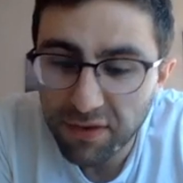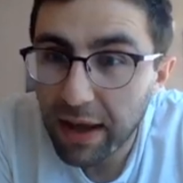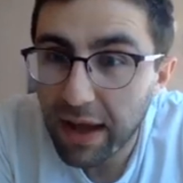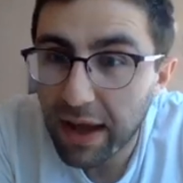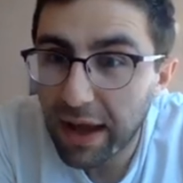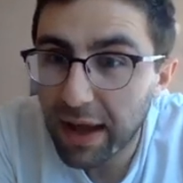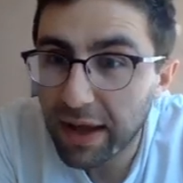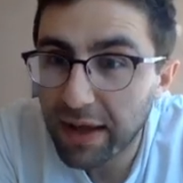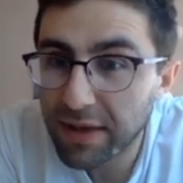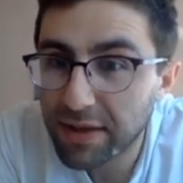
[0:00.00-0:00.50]

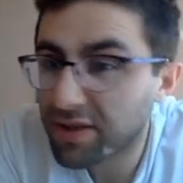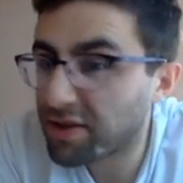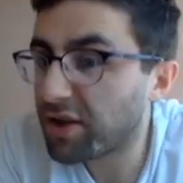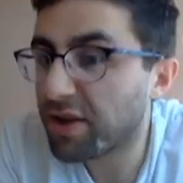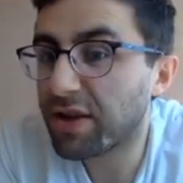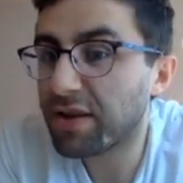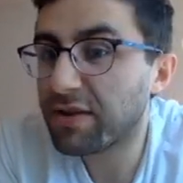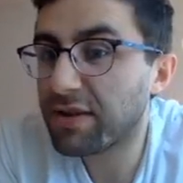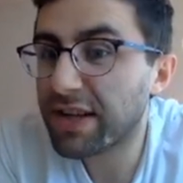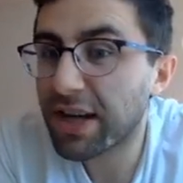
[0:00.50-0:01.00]
And you
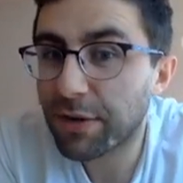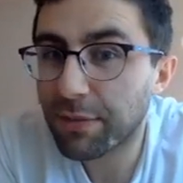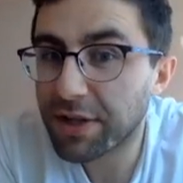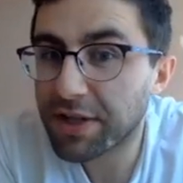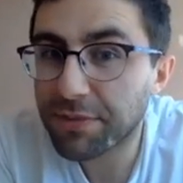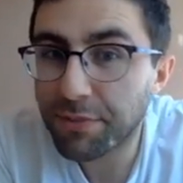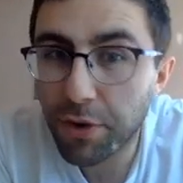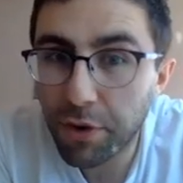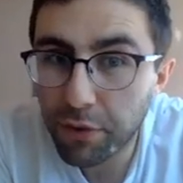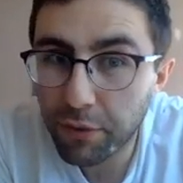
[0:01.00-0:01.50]
can tell me
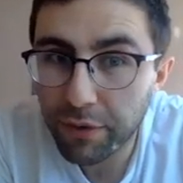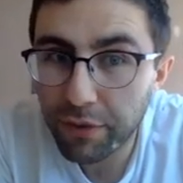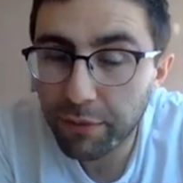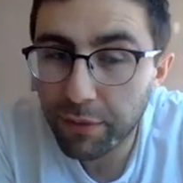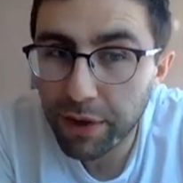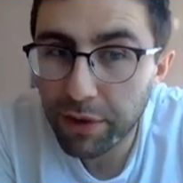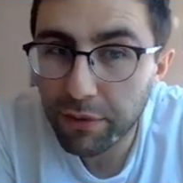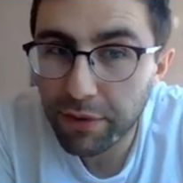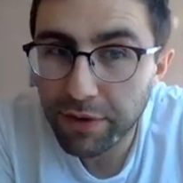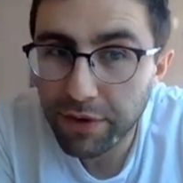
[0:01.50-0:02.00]
tomorrow as
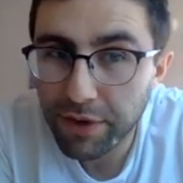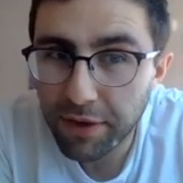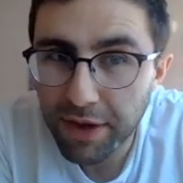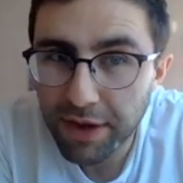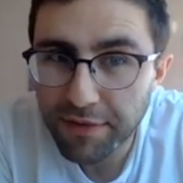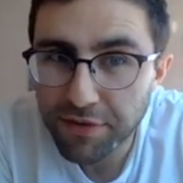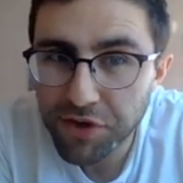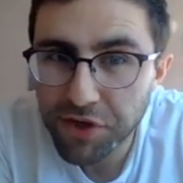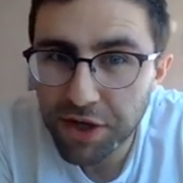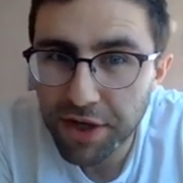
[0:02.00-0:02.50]
well in the
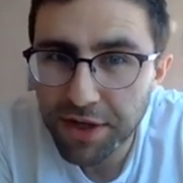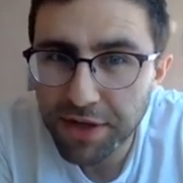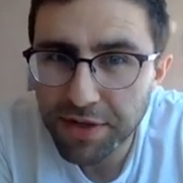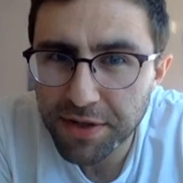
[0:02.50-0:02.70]
live chat.